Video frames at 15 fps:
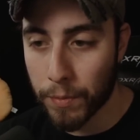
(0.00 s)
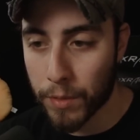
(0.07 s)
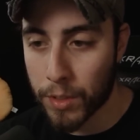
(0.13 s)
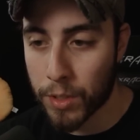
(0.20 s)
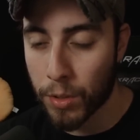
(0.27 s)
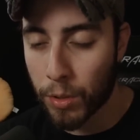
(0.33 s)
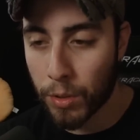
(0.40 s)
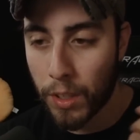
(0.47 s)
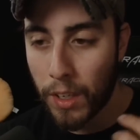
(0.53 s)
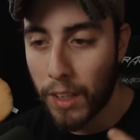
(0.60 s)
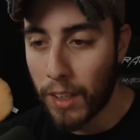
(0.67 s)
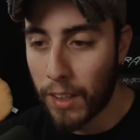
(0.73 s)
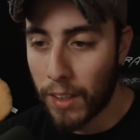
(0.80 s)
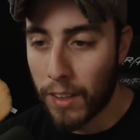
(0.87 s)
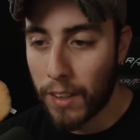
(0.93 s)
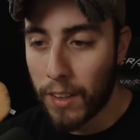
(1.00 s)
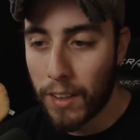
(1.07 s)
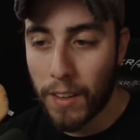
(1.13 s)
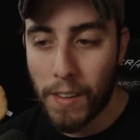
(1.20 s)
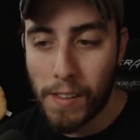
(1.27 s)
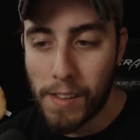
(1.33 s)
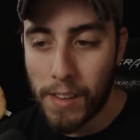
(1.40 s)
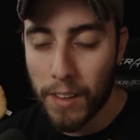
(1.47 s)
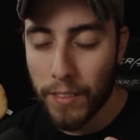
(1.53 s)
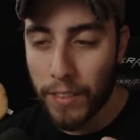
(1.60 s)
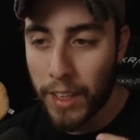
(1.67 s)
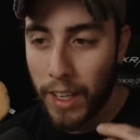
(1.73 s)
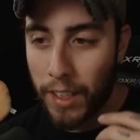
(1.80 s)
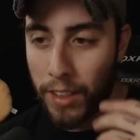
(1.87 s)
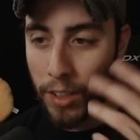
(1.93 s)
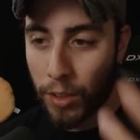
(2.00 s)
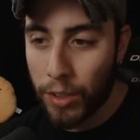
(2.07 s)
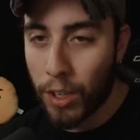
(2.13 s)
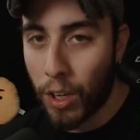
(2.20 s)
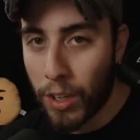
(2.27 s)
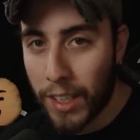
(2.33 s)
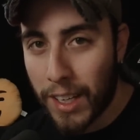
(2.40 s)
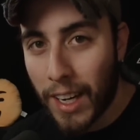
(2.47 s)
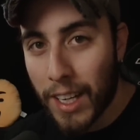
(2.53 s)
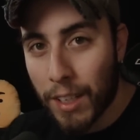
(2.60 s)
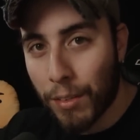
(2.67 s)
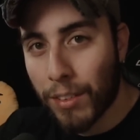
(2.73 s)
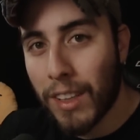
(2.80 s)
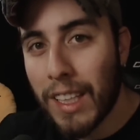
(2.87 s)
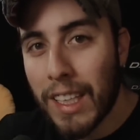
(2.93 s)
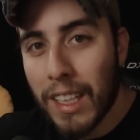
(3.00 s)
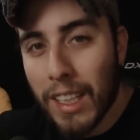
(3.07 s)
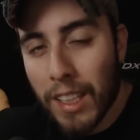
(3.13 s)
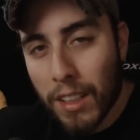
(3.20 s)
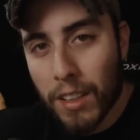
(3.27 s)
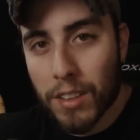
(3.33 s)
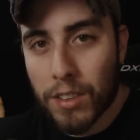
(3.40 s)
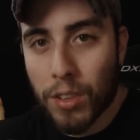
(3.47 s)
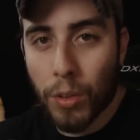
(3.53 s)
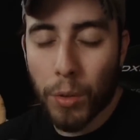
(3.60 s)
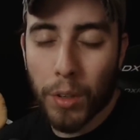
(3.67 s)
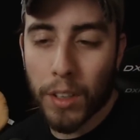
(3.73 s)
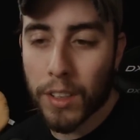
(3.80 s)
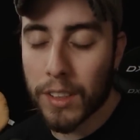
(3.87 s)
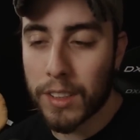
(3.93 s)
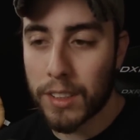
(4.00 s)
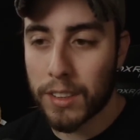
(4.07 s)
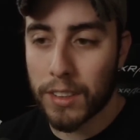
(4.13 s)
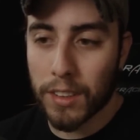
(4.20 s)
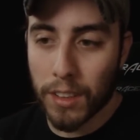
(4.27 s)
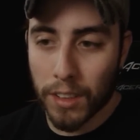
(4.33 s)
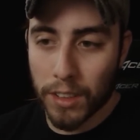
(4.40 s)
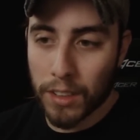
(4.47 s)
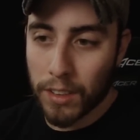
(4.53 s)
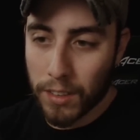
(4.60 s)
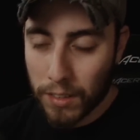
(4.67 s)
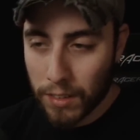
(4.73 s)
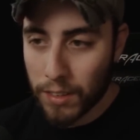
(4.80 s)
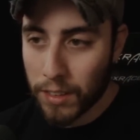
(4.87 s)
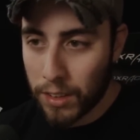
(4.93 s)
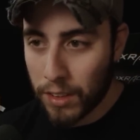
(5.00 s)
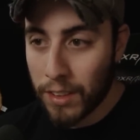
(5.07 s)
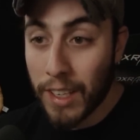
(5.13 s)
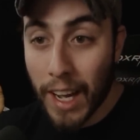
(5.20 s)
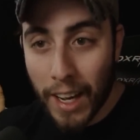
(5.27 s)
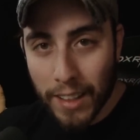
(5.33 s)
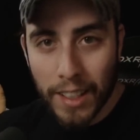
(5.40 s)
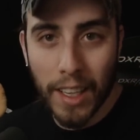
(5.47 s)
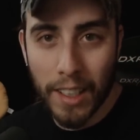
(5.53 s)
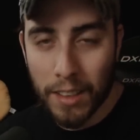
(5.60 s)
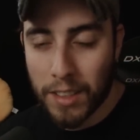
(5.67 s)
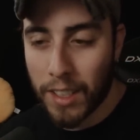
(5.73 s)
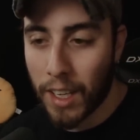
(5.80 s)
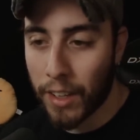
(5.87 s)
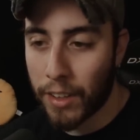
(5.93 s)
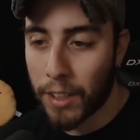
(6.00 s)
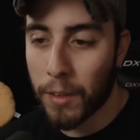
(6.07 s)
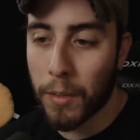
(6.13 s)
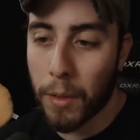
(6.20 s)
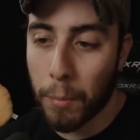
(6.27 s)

So that you're already kind of leaning towards not getting together.